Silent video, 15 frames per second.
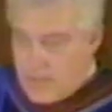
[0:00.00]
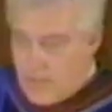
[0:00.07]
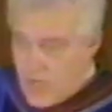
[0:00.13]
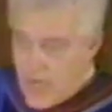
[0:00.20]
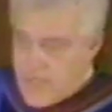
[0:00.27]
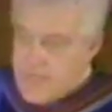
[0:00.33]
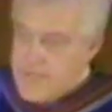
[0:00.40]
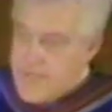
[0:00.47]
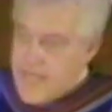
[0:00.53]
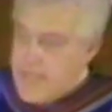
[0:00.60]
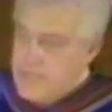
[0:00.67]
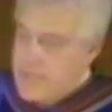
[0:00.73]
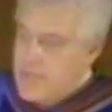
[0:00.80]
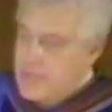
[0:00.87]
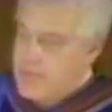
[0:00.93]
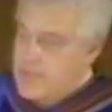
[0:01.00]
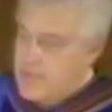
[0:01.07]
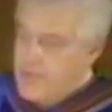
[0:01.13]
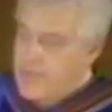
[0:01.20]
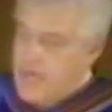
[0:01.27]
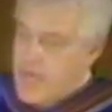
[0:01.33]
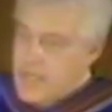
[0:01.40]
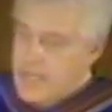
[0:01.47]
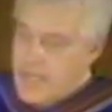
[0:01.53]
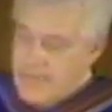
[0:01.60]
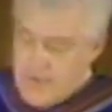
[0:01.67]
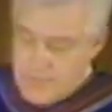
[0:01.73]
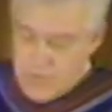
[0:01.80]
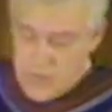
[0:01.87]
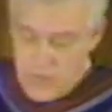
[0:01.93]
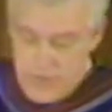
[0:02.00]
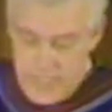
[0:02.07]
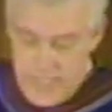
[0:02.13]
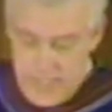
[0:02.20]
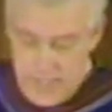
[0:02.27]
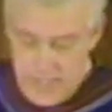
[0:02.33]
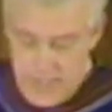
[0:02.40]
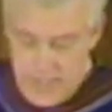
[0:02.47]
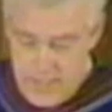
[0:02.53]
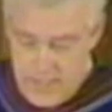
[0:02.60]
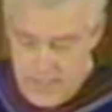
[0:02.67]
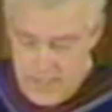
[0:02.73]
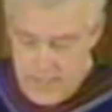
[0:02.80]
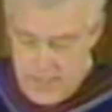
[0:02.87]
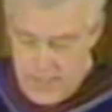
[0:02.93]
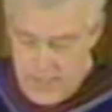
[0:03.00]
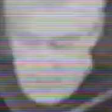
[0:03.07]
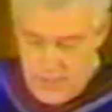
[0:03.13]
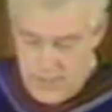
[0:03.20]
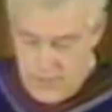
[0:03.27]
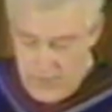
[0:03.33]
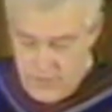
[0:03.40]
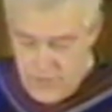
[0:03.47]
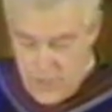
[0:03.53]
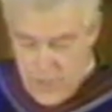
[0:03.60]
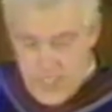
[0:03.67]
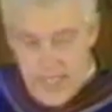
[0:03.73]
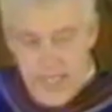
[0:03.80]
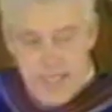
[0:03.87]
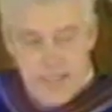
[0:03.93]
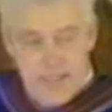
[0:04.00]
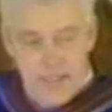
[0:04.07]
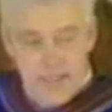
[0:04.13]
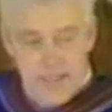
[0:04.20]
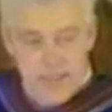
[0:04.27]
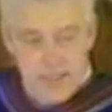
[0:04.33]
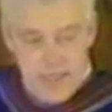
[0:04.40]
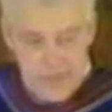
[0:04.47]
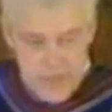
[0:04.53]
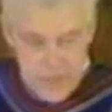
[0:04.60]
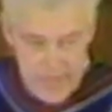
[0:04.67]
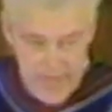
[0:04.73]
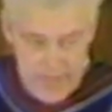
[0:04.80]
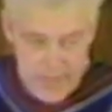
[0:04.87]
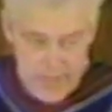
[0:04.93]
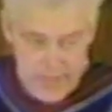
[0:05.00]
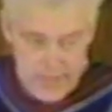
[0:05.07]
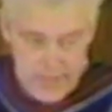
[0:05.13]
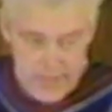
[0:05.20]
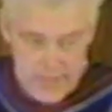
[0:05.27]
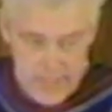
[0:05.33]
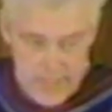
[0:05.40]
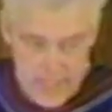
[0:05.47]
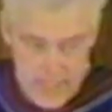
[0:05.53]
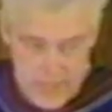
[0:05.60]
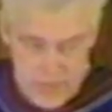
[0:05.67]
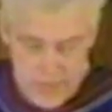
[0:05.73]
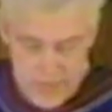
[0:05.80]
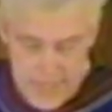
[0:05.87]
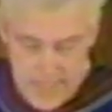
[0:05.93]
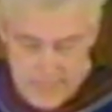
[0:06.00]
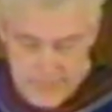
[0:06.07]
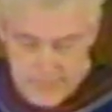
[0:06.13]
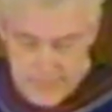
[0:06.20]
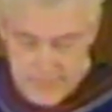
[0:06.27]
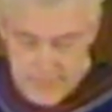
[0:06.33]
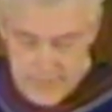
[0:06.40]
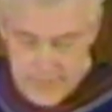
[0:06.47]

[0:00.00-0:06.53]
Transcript: God is saying to you, you've got to love him totally. Thirdly, love your neighbor as yourself.